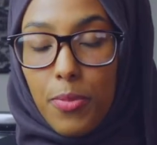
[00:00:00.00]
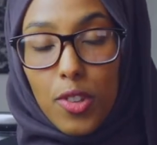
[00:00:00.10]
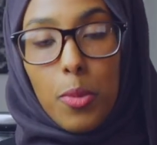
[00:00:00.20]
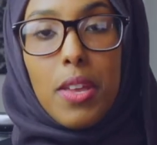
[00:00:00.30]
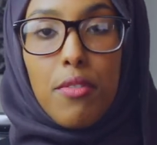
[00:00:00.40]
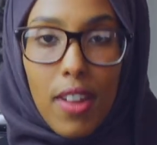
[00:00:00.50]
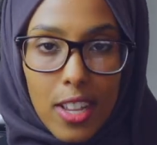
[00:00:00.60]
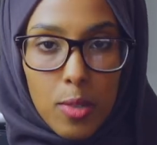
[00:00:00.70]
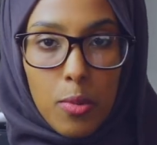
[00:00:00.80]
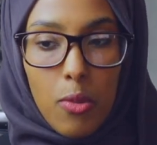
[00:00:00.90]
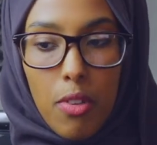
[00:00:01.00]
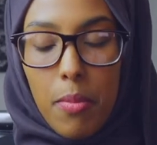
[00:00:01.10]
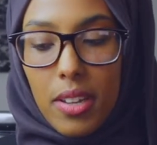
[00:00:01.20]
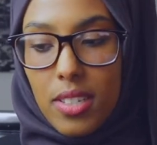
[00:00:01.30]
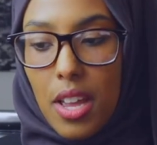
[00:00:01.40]
So being flexible with
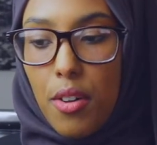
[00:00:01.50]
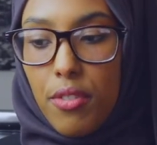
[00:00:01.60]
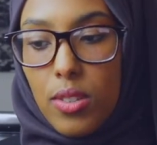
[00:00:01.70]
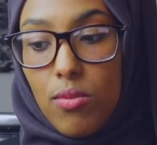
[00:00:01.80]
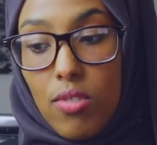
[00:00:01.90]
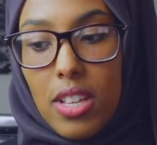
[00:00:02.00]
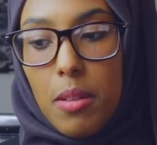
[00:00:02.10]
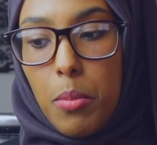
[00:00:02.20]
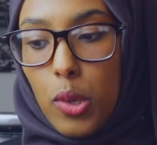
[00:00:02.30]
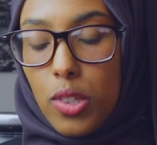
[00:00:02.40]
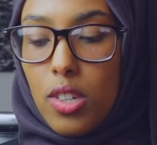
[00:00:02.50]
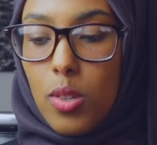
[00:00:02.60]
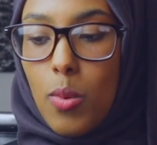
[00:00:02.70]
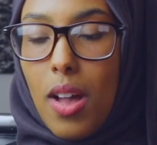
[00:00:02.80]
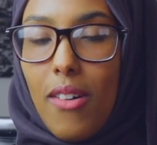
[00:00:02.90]
myself is really important
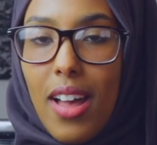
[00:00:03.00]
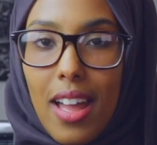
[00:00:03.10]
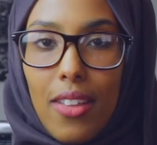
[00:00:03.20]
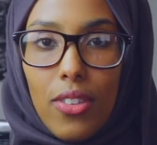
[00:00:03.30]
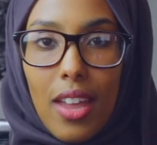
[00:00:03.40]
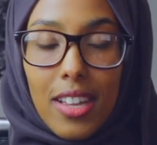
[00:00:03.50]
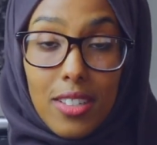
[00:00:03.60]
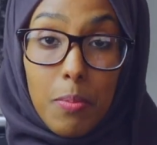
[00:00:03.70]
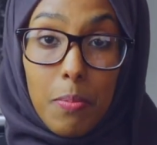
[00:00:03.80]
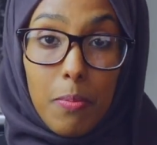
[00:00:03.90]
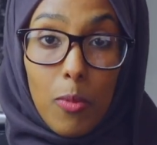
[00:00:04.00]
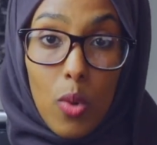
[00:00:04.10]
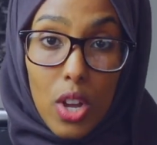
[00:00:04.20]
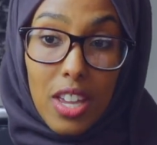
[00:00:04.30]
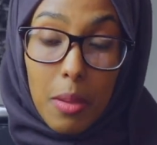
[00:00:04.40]
as well. And as a
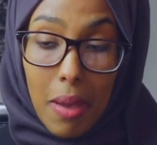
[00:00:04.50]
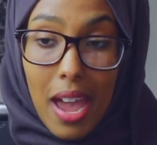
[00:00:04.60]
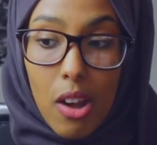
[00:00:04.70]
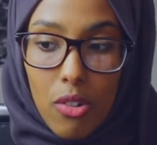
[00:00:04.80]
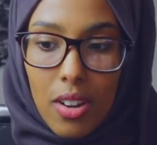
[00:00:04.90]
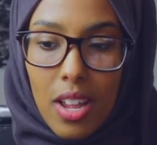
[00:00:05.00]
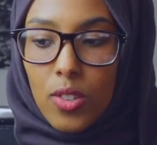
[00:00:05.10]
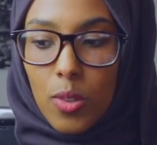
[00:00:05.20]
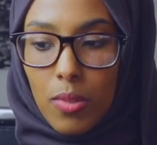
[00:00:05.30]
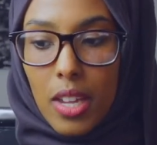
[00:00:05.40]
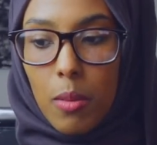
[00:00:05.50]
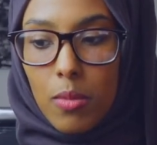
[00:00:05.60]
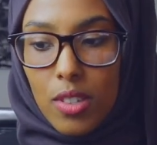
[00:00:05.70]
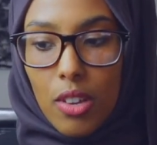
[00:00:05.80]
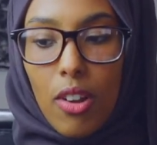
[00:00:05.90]
working parent,
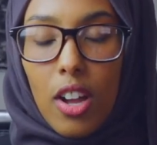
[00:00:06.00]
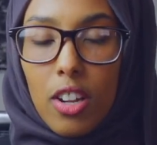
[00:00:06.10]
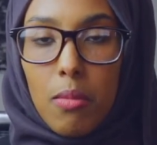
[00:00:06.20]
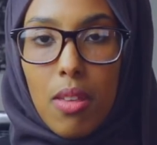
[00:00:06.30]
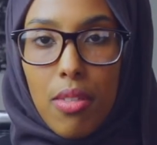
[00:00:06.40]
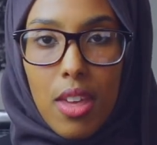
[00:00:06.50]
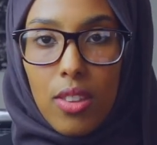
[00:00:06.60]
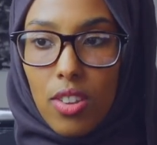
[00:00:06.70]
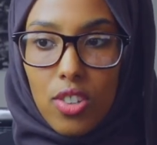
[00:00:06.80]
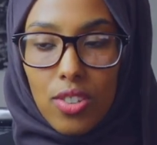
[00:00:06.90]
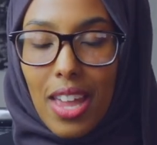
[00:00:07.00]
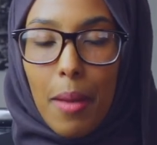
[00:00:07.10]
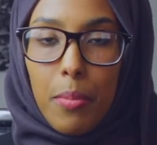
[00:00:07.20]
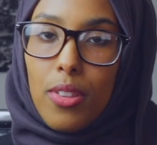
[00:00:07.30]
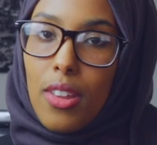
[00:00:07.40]
sometimes there are going to be things that just
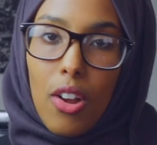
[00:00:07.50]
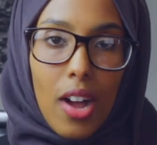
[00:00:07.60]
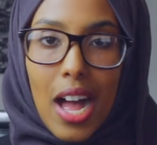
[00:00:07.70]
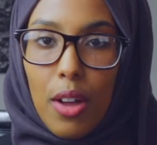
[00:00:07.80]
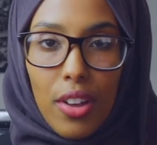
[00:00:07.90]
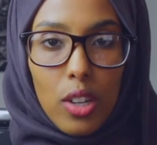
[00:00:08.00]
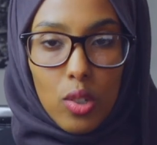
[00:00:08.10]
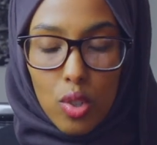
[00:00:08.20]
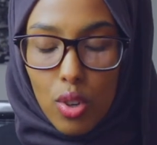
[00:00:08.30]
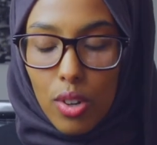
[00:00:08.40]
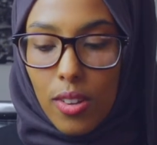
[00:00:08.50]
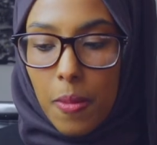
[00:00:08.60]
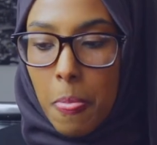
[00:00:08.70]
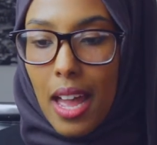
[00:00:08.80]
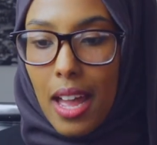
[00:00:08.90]
happen that are out of our control,
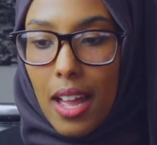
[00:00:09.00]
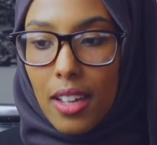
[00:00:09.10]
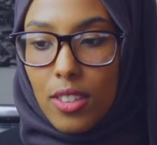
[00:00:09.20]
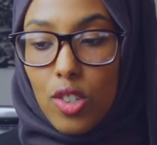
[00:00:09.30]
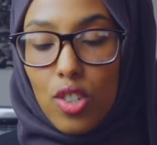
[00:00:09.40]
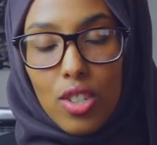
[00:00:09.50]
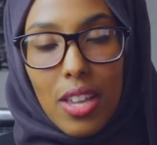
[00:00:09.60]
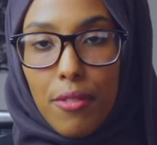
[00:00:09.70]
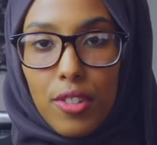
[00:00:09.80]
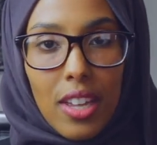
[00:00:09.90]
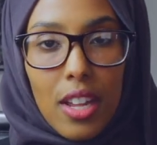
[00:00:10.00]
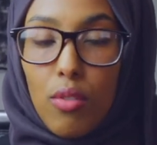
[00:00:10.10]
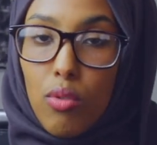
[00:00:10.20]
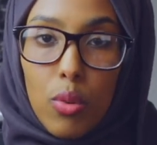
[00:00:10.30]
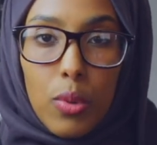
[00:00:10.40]
and you just have to kind
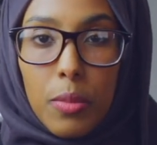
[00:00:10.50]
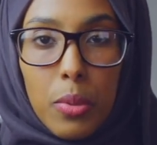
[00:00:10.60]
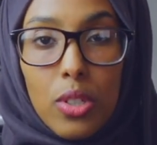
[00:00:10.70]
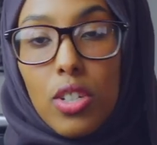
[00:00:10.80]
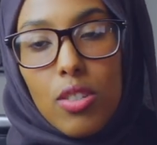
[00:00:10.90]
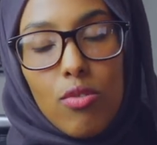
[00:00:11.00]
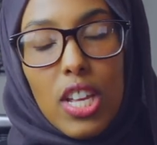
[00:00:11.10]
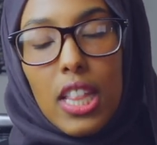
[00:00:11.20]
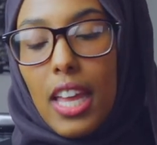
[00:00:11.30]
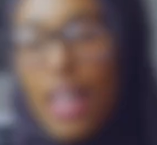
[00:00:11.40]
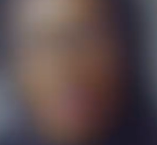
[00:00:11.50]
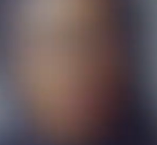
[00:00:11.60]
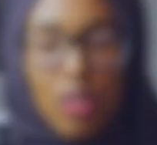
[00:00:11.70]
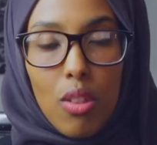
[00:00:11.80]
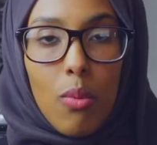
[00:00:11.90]
of roll with the punches, really.
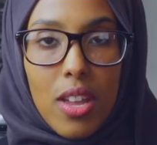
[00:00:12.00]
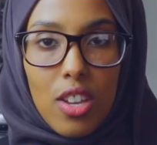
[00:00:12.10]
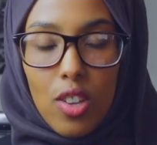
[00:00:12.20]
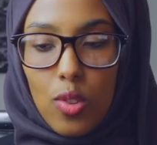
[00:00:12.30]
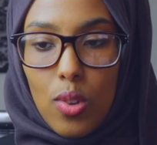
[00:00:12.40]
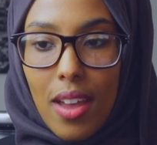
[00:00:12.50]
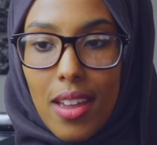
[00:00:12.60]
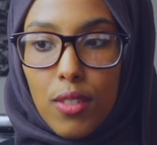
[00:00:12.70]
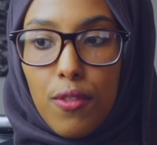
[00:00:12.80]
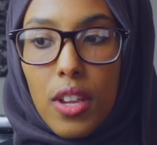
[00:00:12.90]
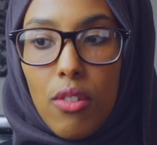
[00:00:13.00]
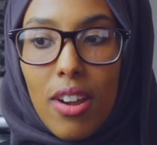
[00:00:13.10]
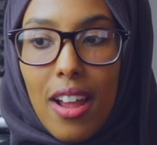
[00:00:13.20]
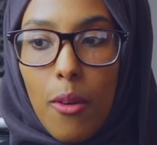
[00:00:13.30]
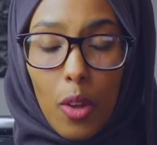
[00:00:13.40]
And the other way you can do that is
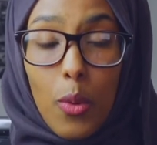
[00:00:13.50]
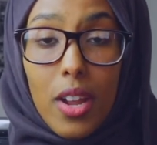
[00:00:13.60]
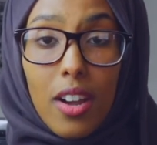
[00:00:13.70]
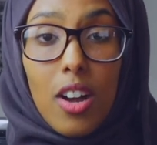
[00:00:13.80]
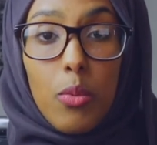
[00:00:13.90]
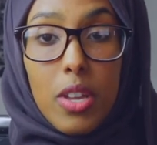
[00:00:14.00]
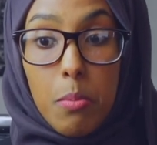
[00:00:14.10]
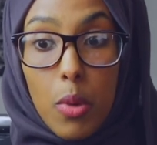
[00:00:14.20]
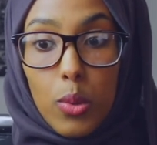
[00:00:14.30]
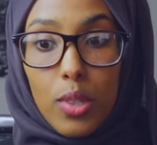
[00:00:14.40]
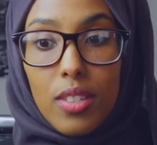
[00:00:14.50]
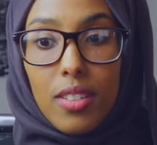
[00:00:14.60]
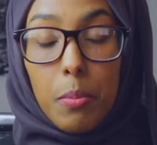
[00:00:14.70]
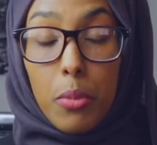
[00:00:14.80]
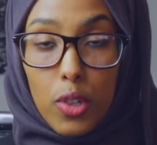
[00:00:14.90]
figuring out when are we
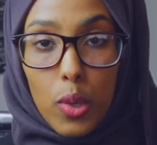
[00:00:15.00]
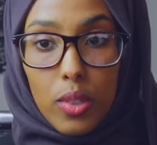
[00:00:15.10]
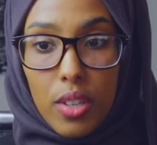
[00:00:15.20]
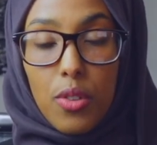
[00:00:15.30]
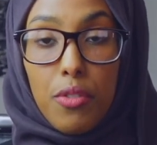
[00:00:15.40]
most productive.